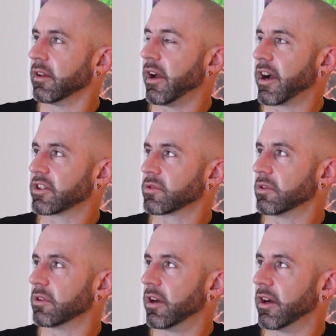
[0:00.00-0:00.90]

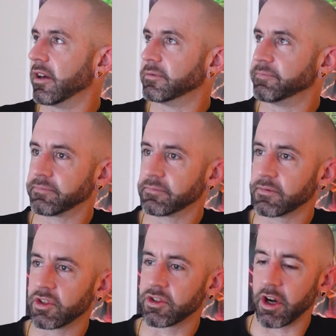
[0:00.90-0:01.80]
actual
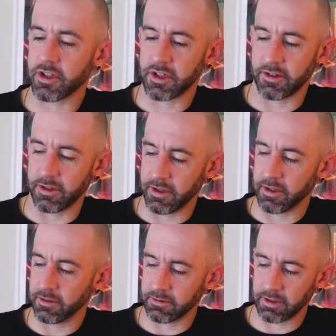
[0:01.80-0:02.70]
structure to it.